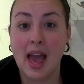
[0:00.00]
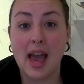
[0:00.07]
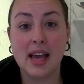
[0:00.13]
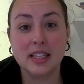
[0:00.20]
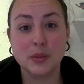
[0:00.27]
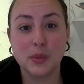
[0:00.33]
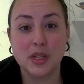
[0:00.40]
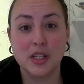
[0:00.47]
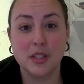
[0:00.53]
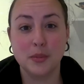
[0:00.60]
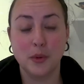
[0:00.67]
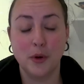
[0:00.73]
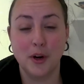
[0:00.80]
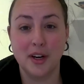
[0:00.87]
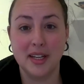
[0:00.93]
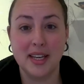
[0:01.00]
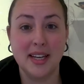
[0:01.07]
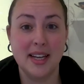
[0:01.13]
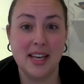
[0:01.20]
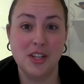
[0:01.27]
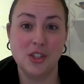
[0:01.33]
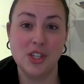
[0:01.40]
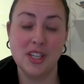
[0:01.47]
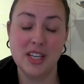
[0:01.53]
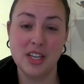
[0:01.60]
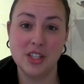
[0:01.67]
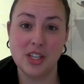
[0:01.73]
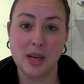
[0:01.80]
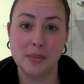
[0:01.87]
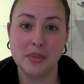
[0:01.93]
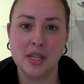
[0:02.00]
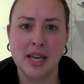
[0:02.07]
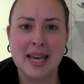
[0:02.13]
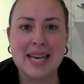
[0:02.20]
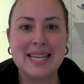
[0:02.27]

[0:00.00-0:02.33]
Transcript: As we explored in ancient Egypt,